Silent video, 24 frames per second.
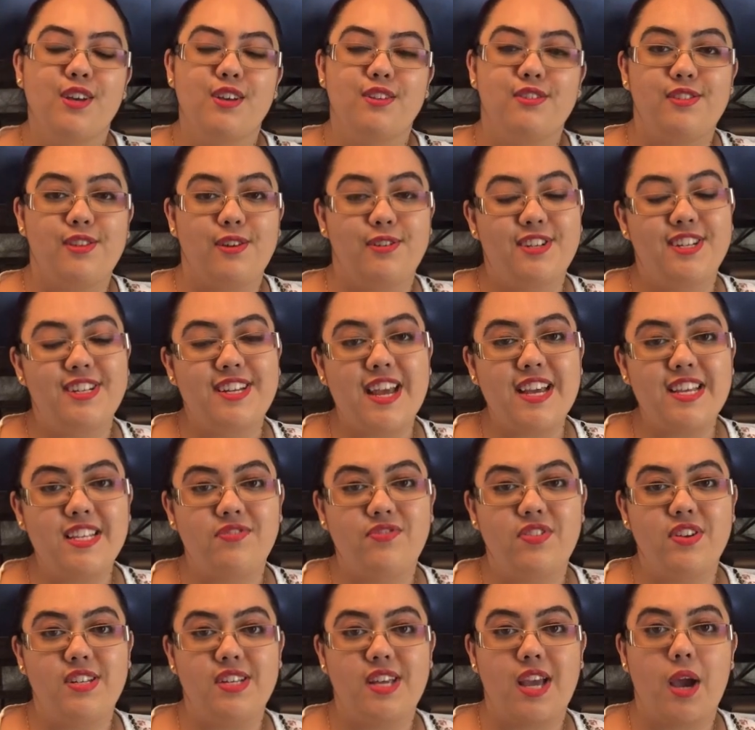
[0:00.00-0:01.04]
So today's
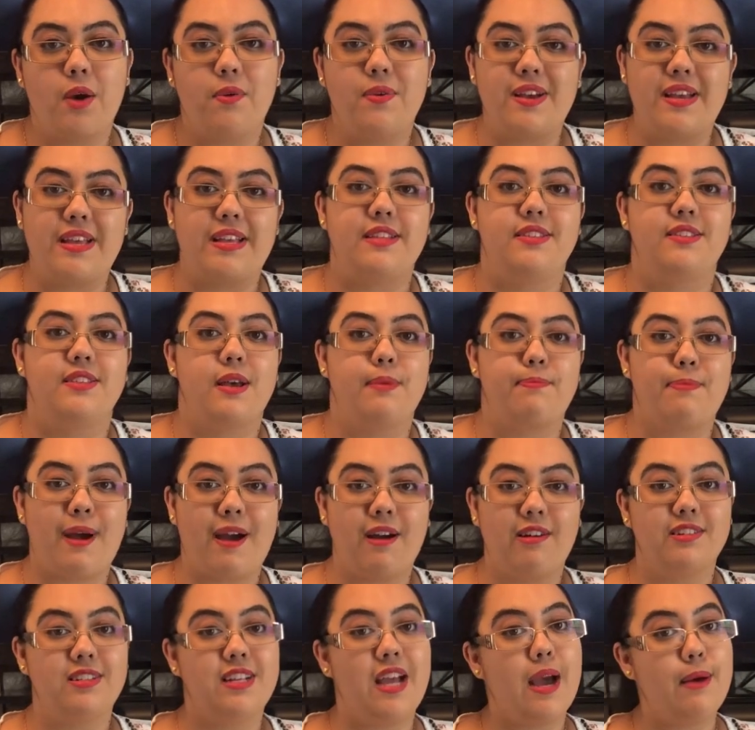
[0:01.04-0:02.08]
video is
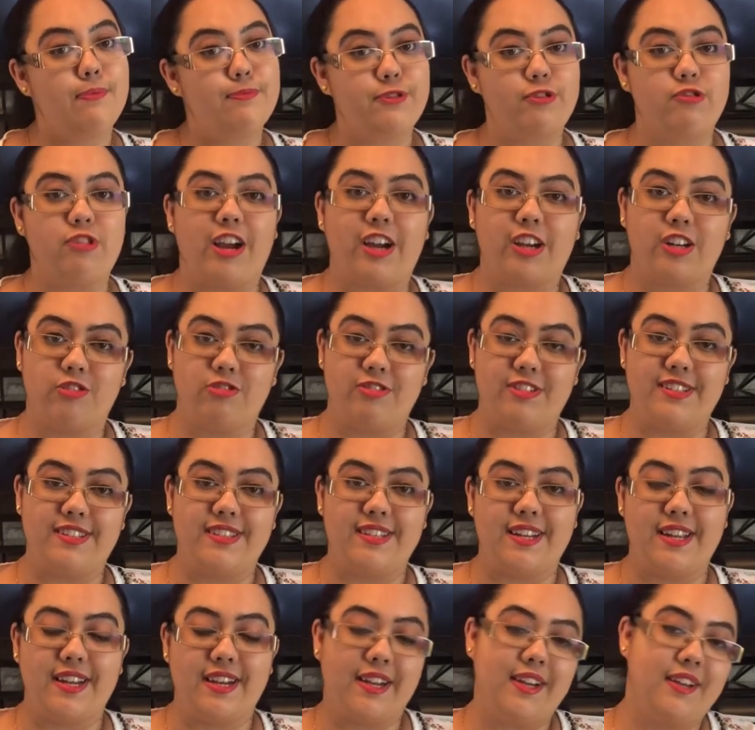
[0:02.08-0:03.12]
about abstract
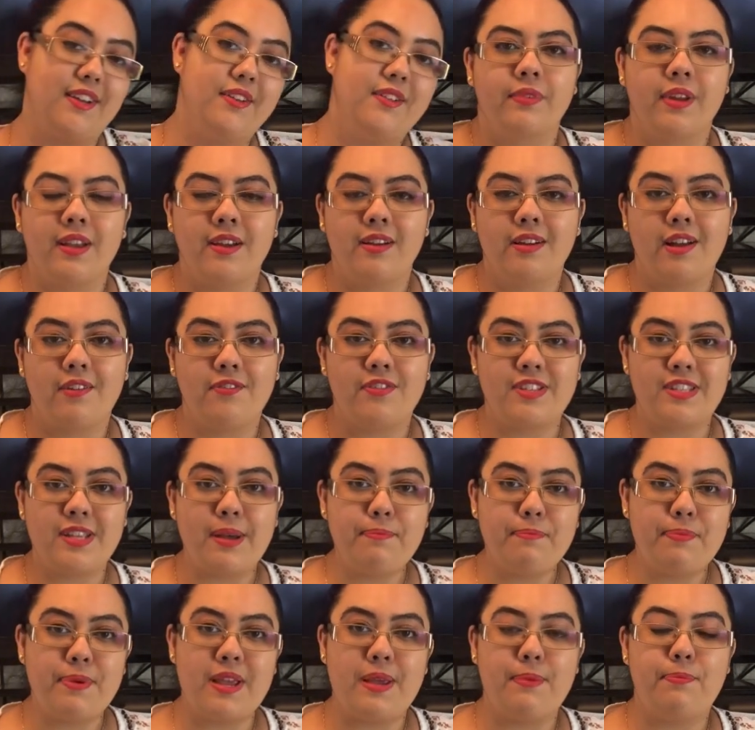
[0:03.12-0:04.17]
reasoning. For
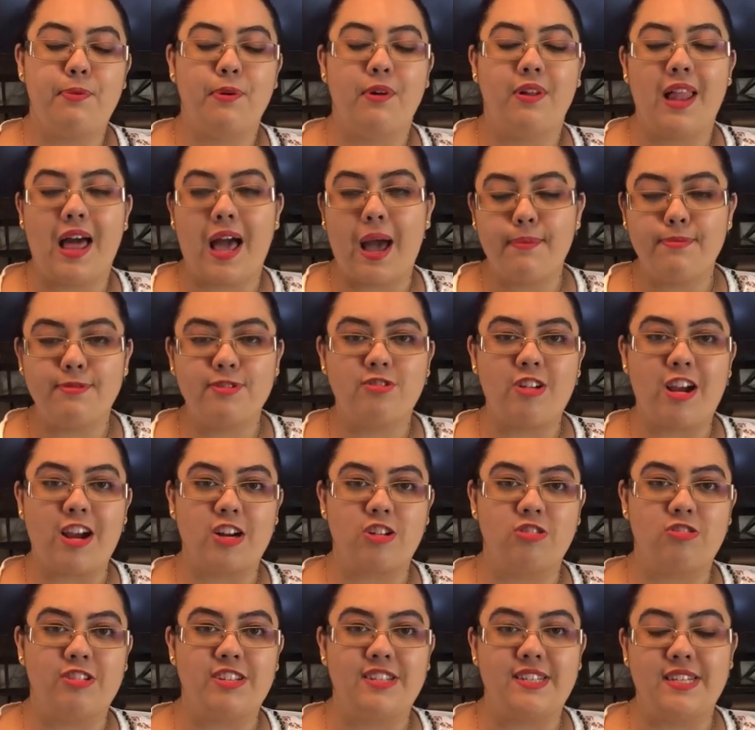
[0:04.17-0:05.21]
some people,
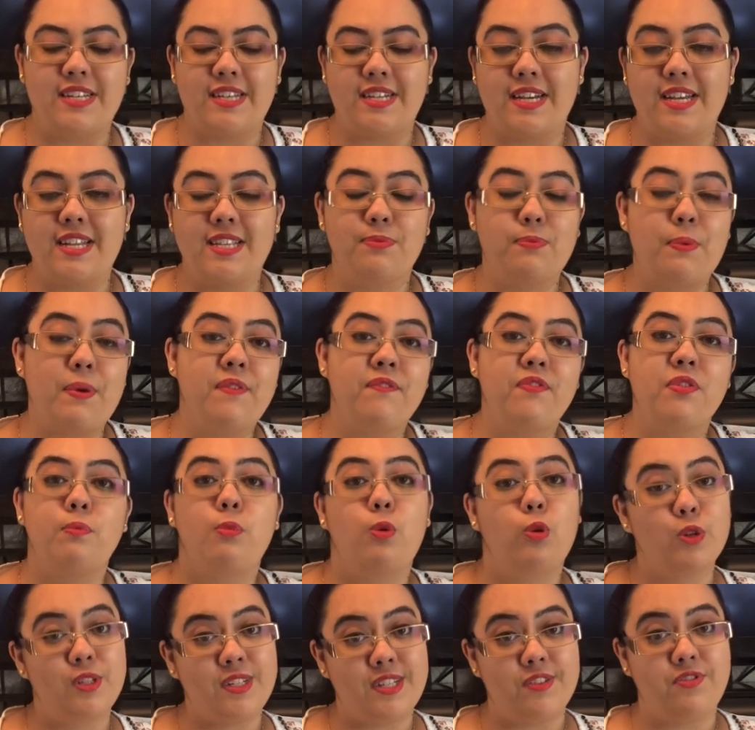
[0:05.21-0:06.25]
abstract reasoning is one of the
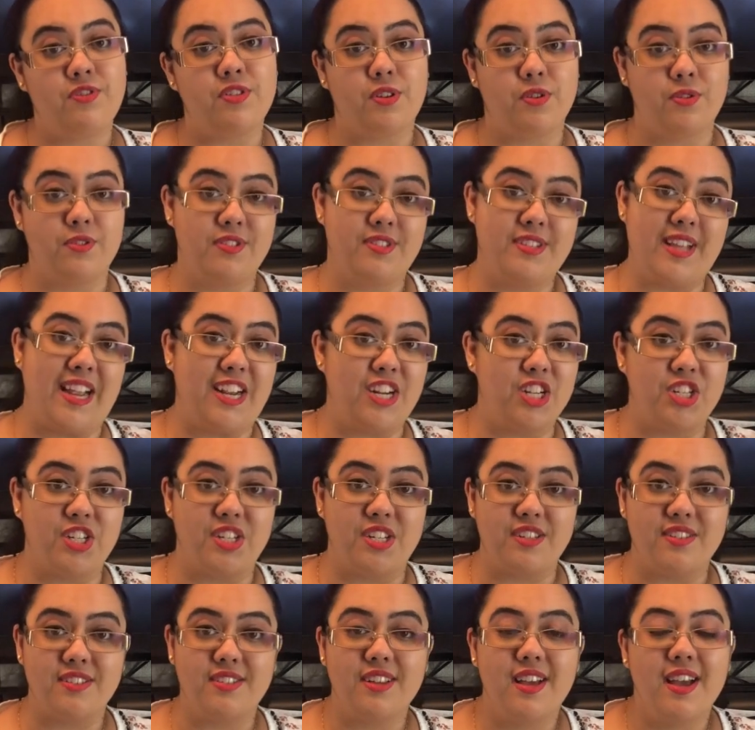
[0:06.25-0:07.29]
more difficult
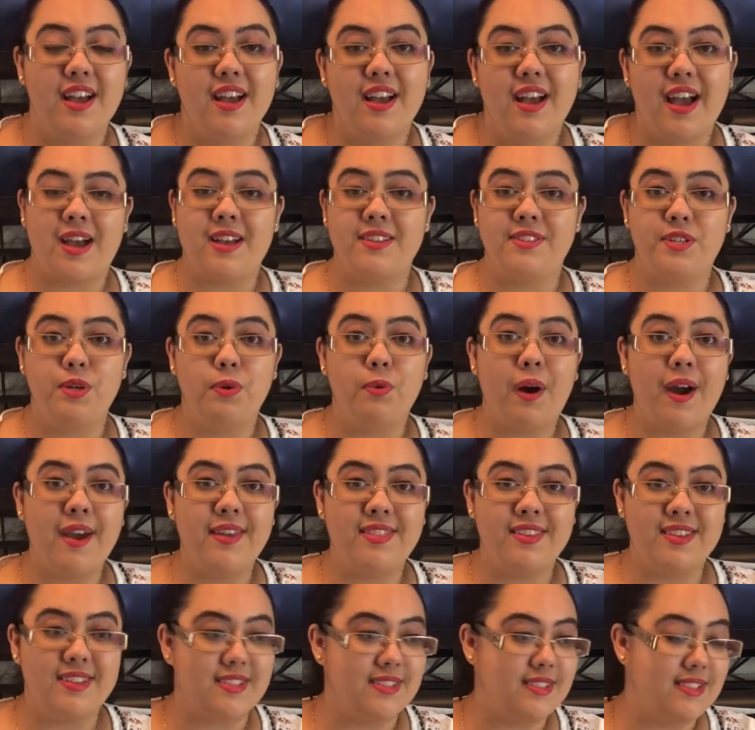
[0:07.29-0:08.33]
sections, as you
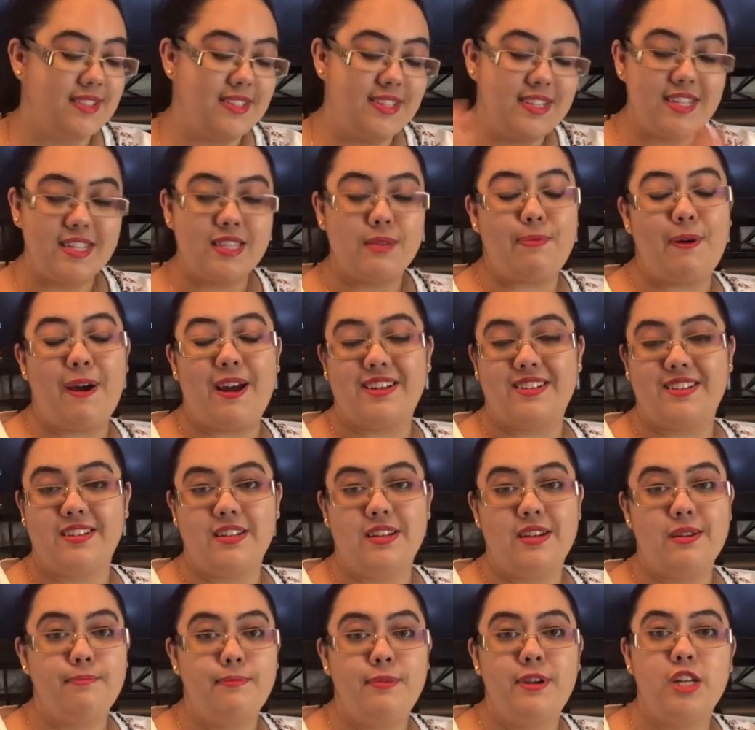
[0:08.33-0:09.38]
either see the pattern
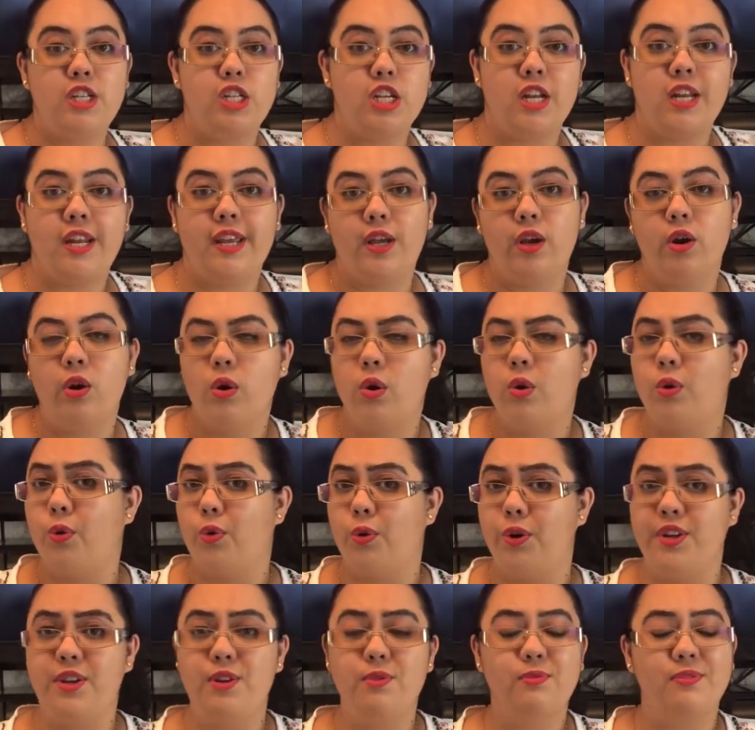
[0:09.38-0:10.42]
immediately
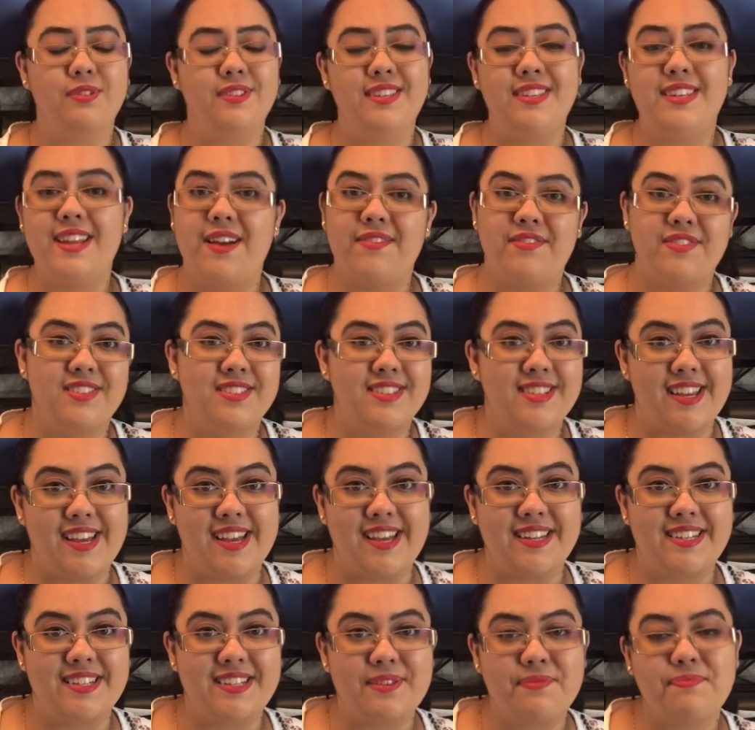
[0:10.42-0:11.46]
or you will never see
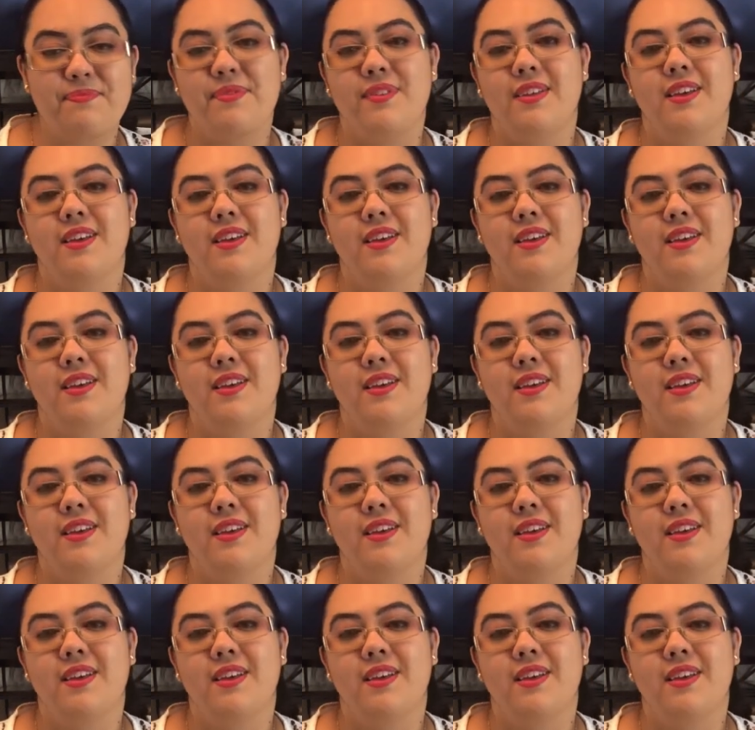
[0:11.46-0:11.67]
it.